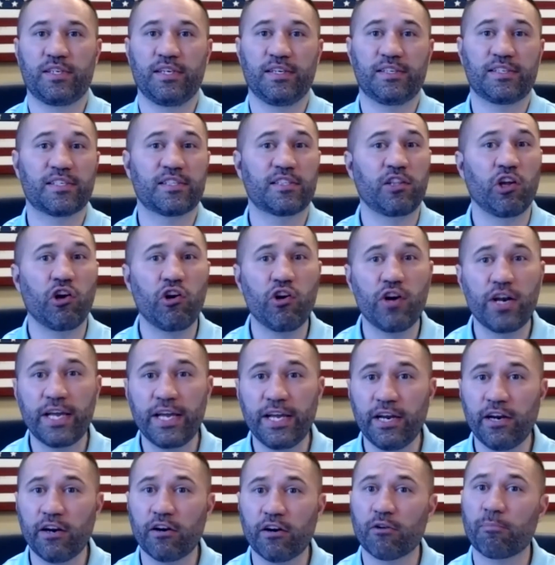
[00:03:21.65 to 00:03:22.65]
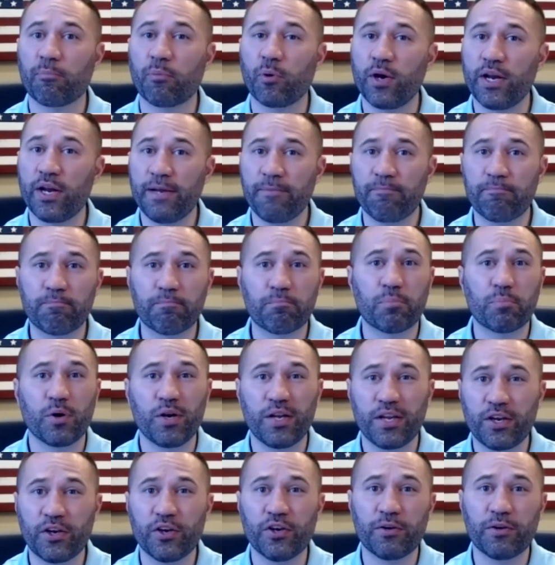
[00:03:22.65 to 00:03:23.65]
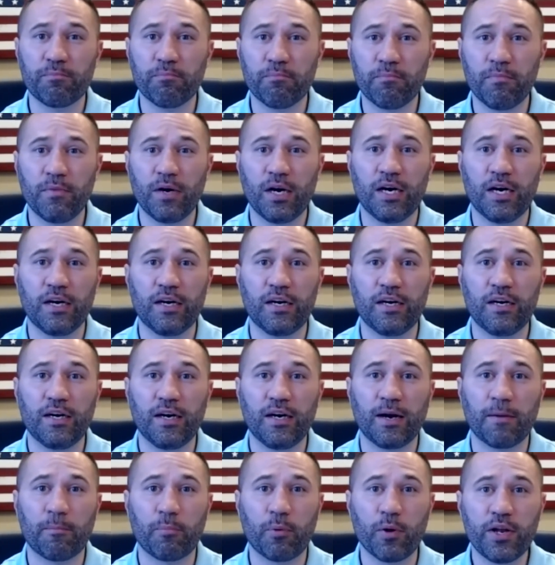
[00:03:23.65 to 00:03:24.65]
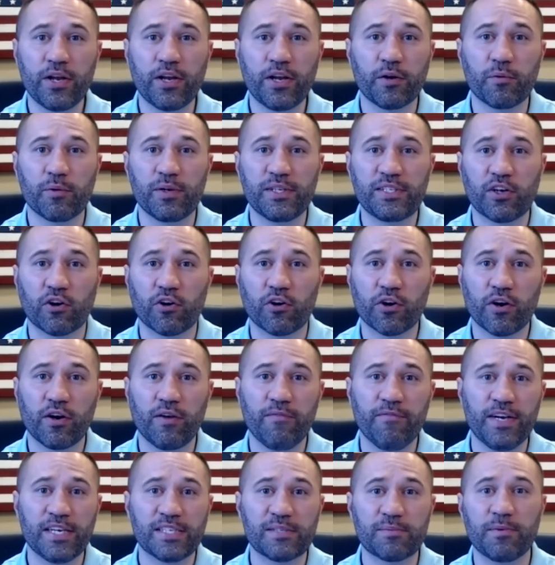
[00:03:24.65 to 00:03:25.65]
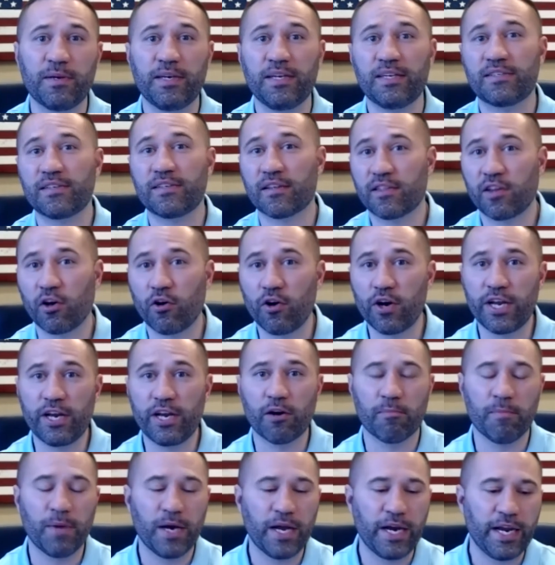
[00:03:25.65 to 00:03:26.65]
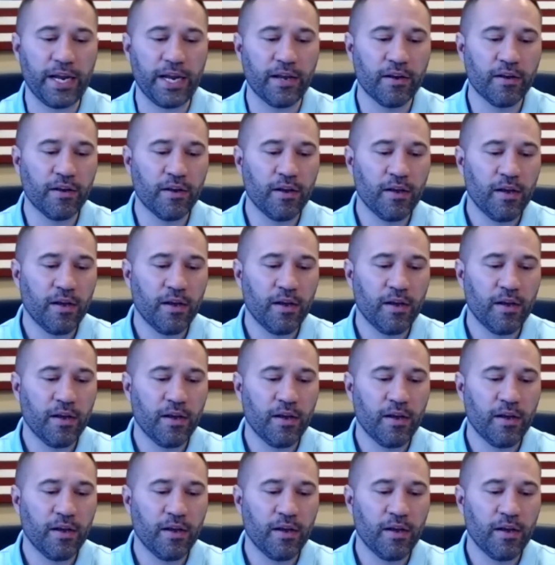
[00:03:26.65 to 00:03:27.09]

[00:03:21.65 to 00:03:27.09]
It's 30-year, pretty good return on investment. It's a 30-year money,